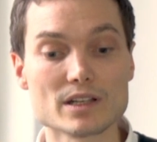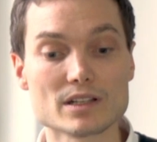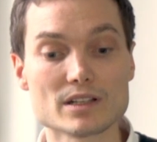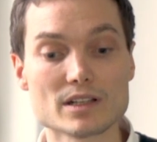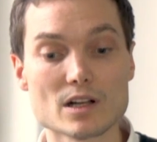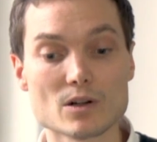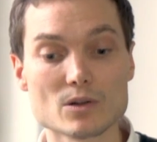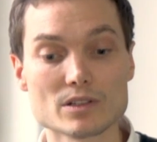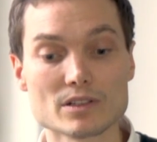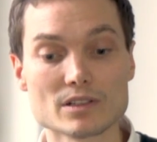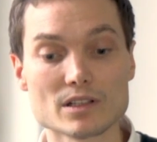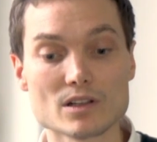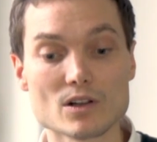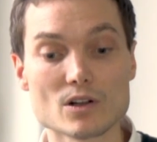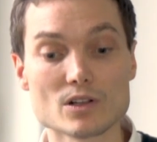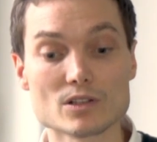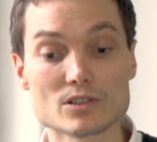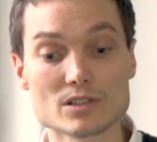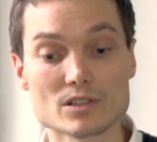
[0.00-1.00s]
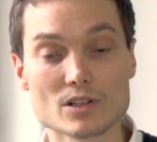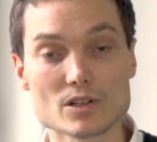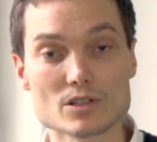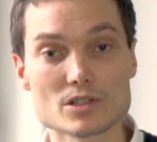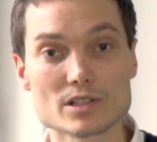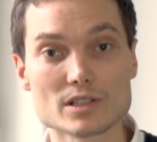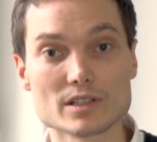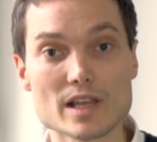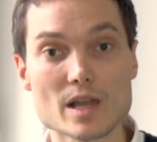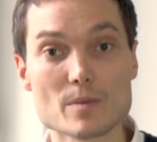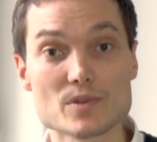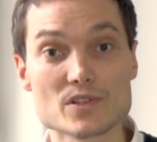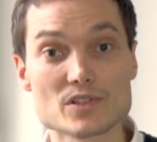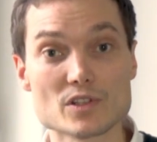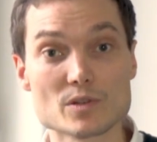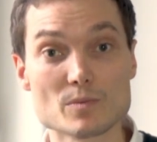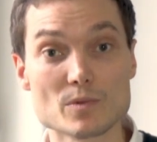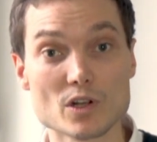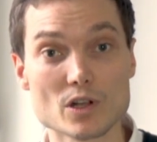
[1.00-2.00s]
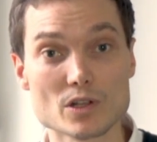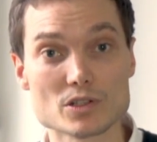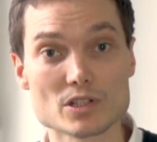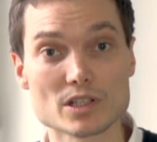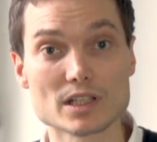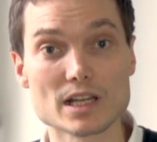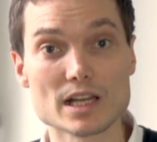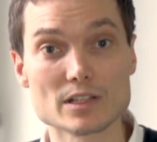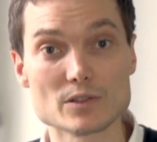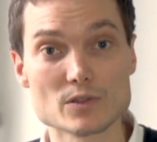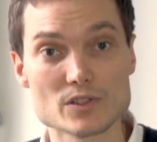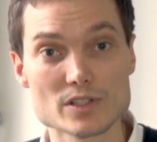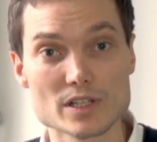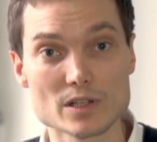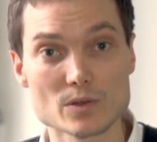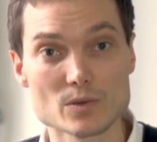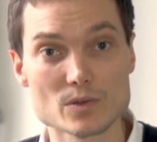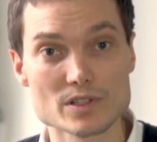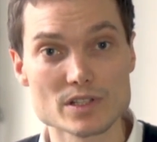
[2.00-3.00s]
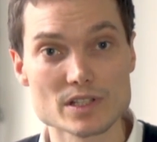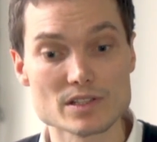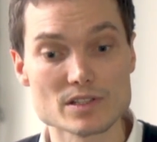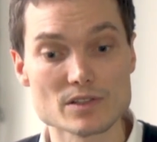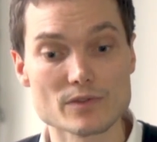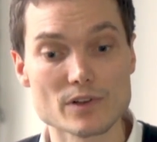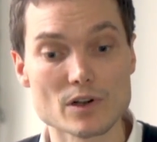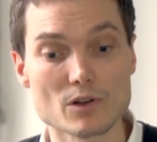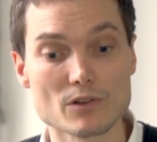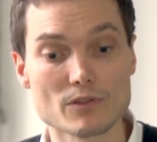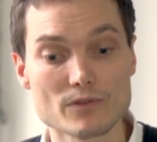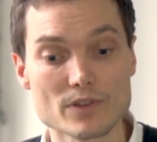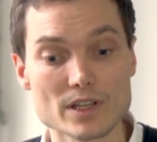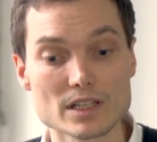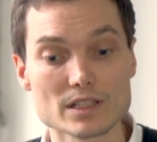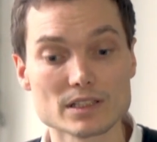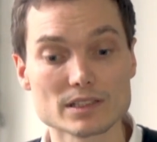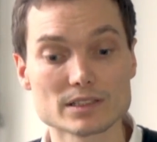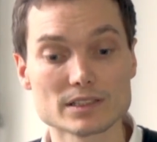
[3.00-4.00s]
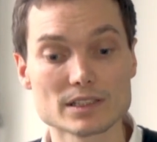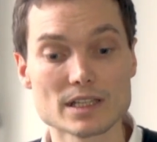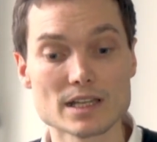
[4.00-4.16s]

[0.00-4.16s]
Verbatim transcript: the current ontological and epistemological idiosyncrasies of our field,